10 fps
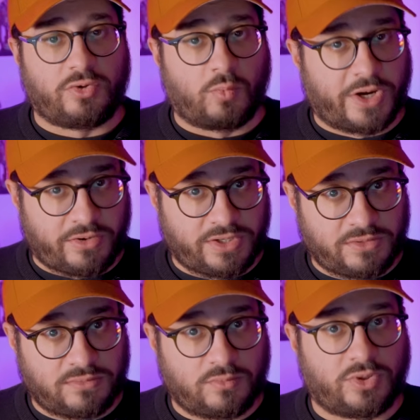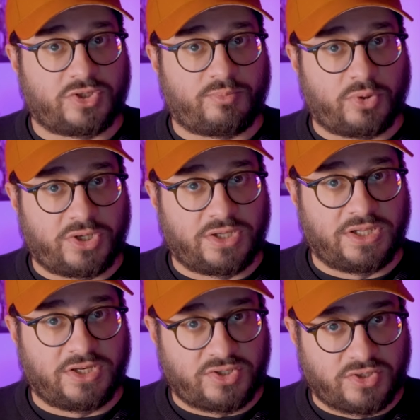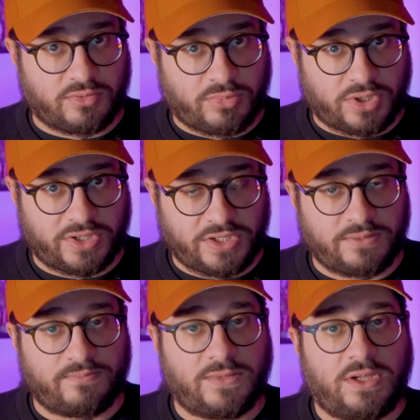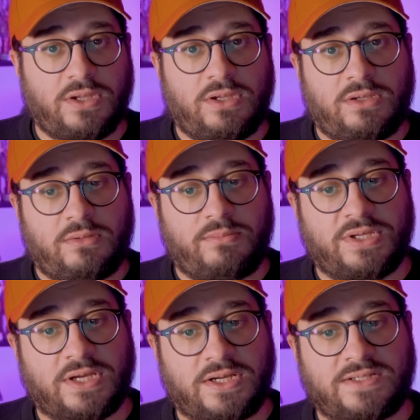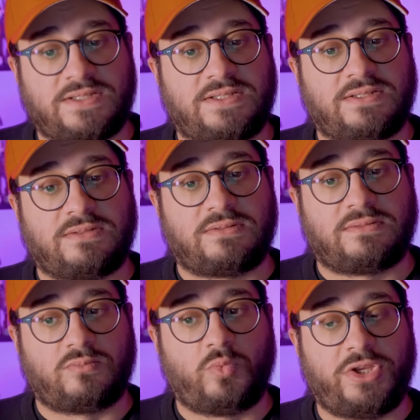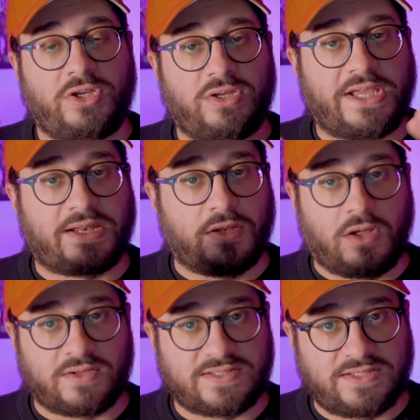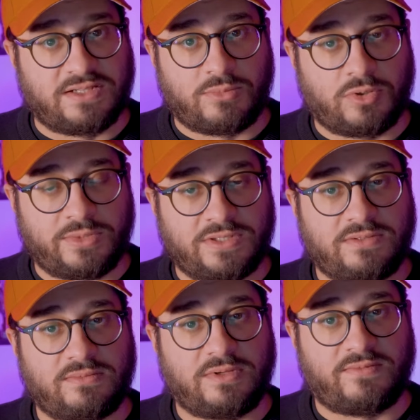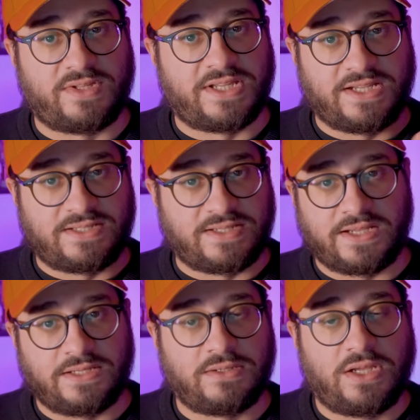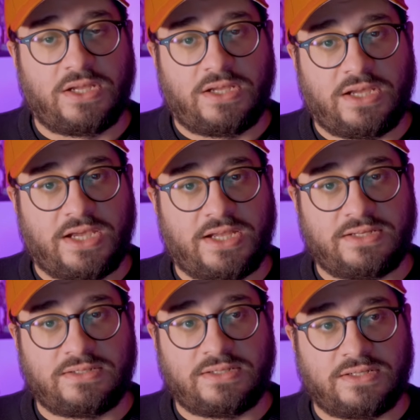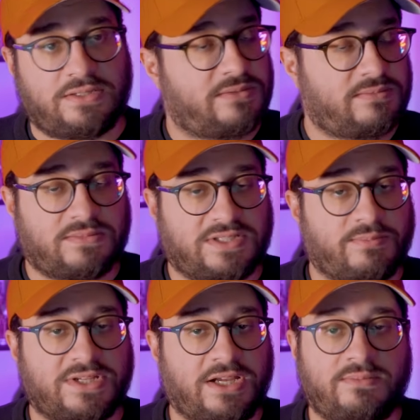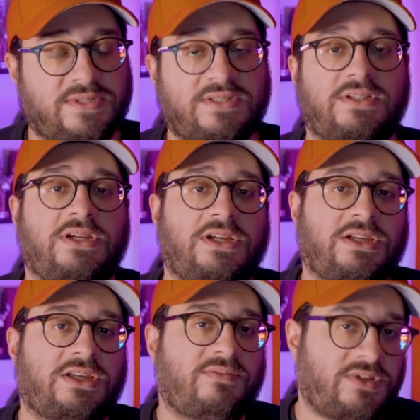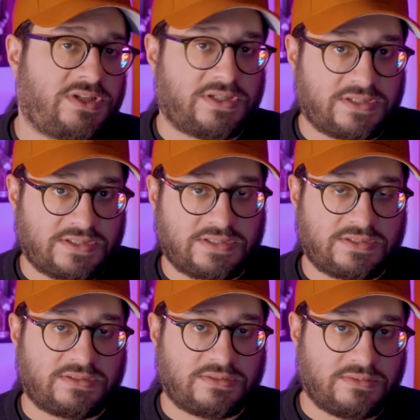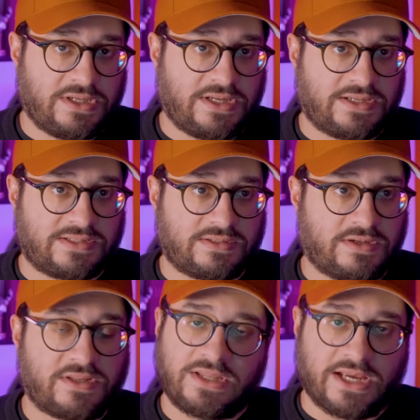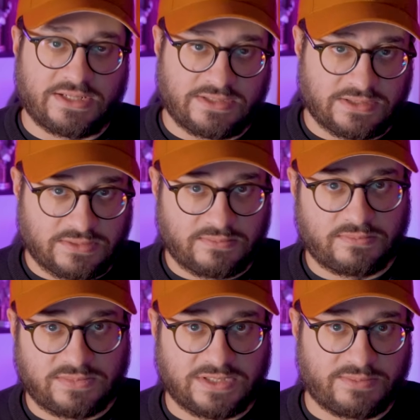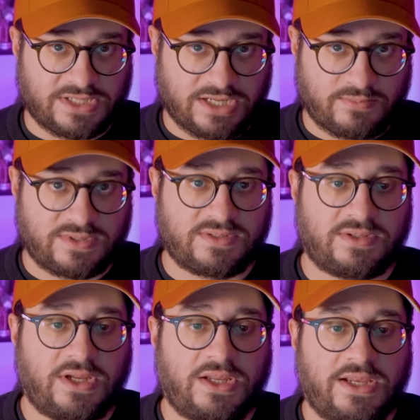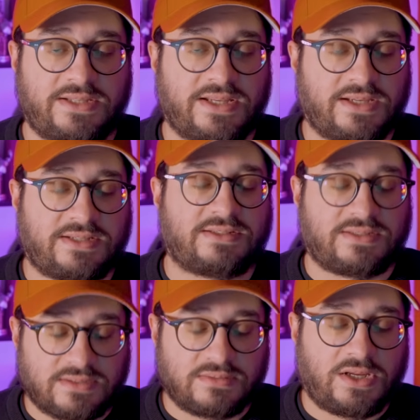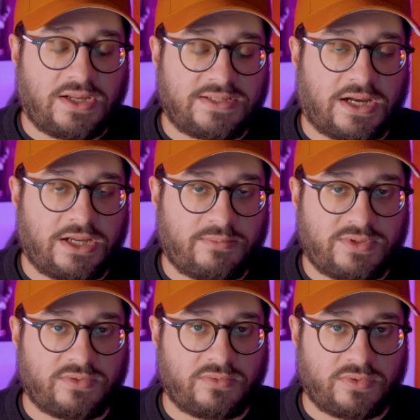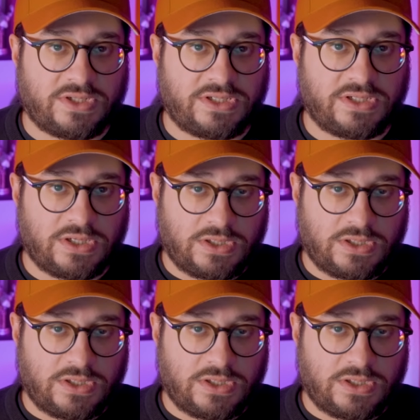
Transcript: you're wearing, what you're putting into your body, because we get lost in the moment of the day to day, and uh, sometimes convenience is not the answer. Sometimes it takes time to really